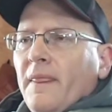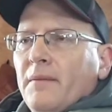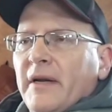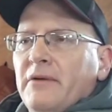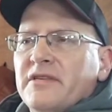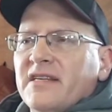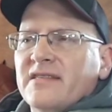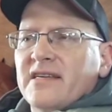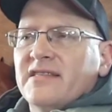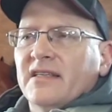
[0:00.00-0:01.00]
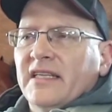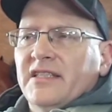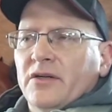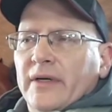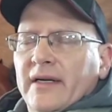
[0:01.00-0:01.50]
but he was consistently
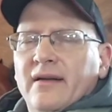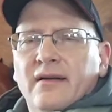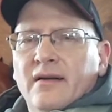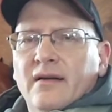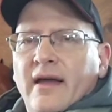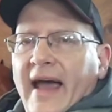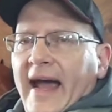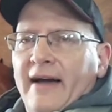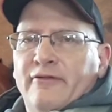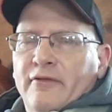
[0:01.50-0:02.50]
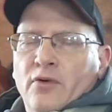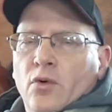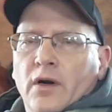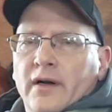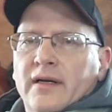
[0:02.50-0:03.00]
doing half of the
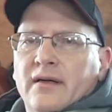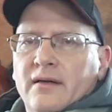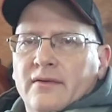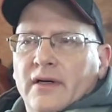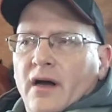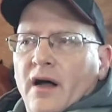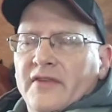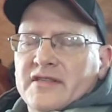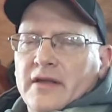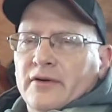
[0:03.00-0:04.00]
work that all these other